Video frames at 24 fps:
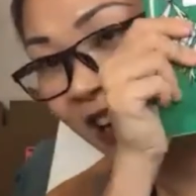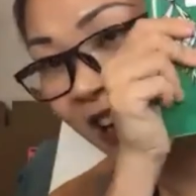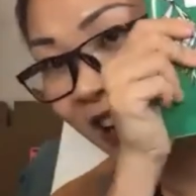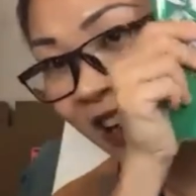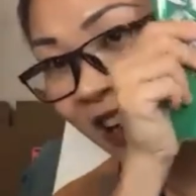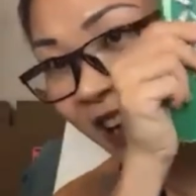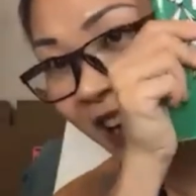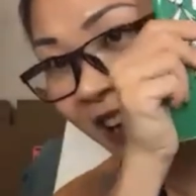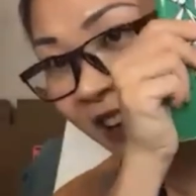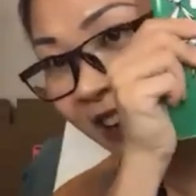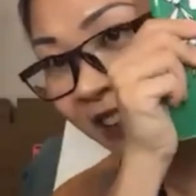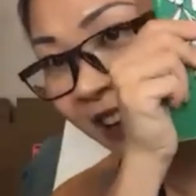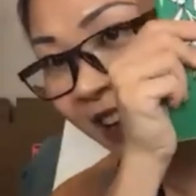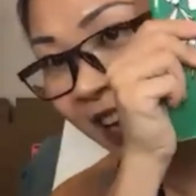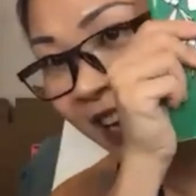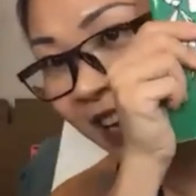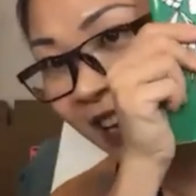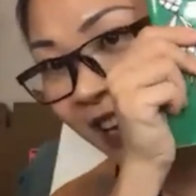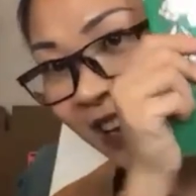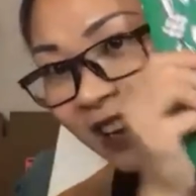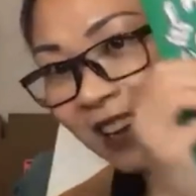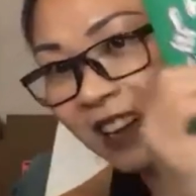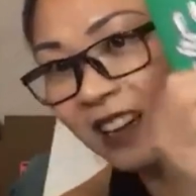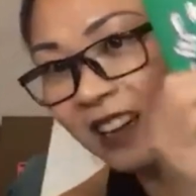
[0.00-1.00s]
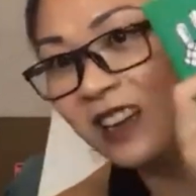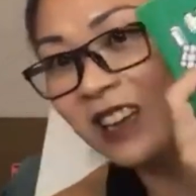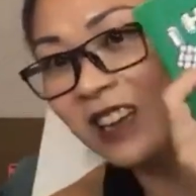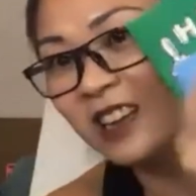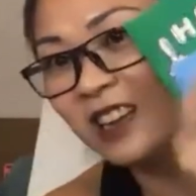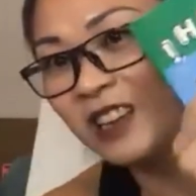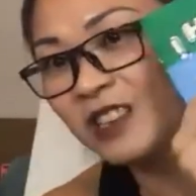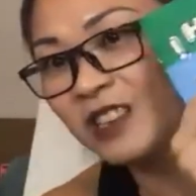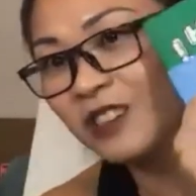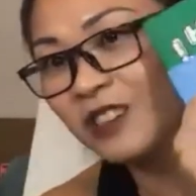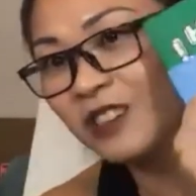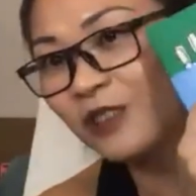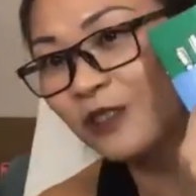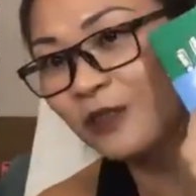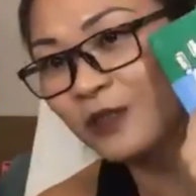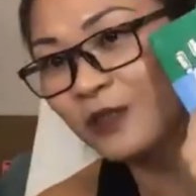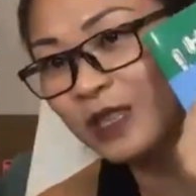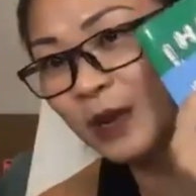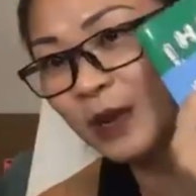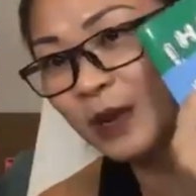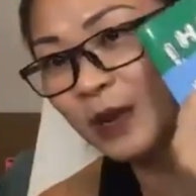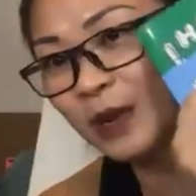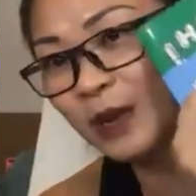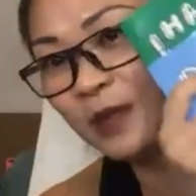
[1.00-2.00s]
Hari Raya. So
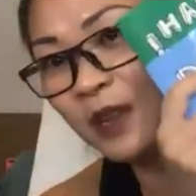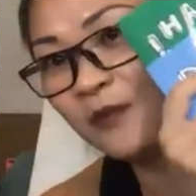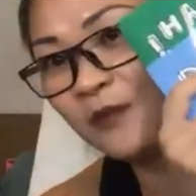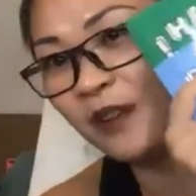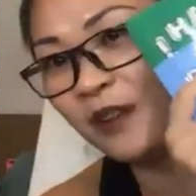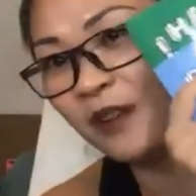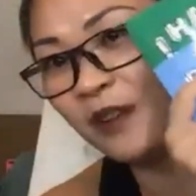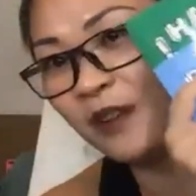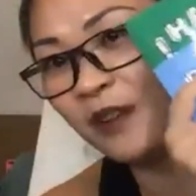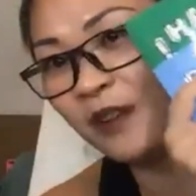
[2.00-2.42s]
something very